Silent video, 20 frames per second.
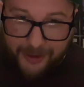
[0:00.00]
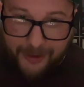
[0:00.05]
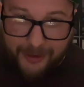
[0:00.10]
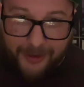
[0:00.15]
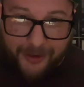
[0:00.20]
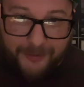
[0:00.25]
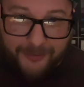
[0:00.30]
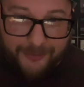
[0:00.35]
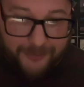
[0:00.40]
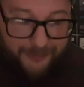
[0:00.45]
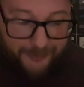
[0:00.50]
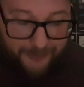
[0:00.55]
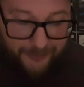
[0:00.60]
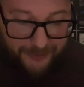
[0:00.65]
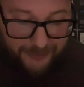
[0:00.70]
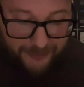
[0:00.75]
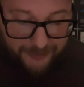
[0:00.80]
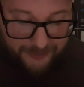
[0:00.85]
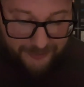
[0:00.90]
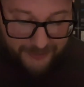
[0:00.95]
I don't
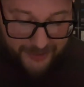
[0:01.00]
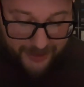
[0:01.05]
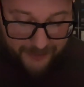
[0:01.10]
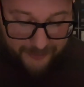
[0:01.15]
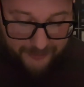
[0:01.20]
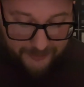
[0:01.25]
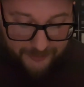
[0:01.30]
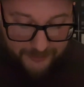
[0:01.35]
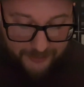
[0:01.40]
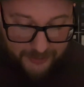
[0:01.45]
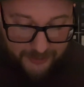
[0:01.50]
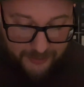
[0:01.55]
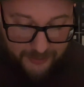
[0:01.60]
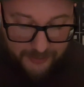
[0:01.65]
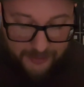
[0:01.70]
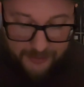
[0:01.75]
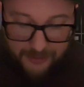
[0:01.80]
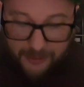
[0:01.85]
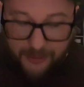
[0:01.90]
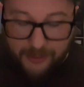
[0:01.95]
know what you just asked me.
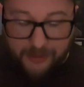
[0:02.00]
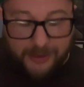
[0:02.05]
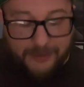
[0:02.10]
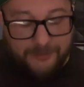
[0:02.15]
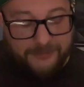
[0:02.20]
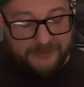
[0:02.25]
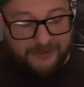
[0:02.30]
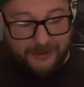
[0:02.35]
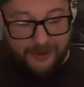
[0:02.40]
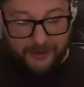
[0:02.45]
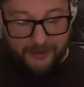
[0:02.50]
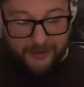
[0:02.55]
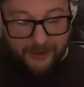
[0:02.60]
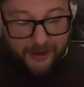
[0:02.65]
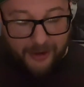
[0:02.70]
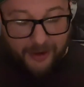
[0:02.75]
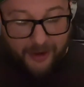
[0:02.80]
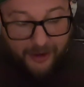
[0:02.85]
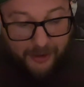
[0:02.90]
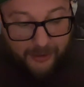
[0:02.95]
Oh, I'm
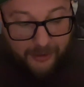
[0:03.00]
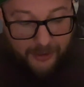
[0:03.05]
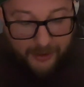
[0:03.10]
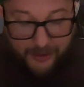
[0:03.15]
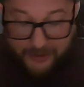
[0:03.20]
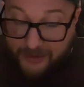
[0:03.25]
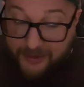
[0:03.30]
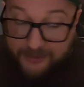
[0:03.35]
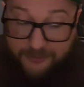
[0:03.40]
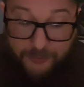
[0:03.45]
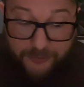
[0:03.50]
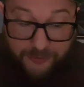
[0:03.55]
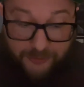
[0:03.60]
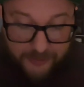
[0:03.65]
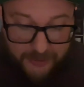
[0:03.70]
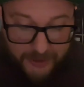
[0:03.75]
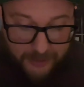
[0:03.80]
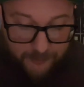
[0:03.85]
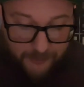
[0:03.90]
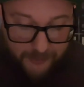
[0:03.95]
sorry. I asked
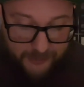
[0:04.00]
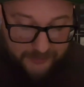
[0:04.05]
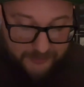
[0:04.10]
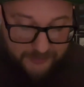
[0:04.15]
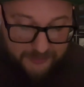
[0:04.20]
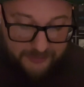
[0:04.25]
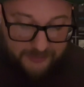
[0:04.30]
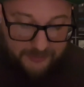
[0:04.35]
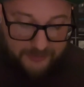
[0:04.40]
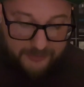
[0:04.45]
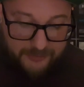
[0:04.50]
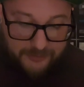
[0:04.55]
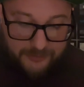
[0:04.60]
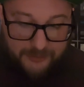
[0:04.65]
what your name was.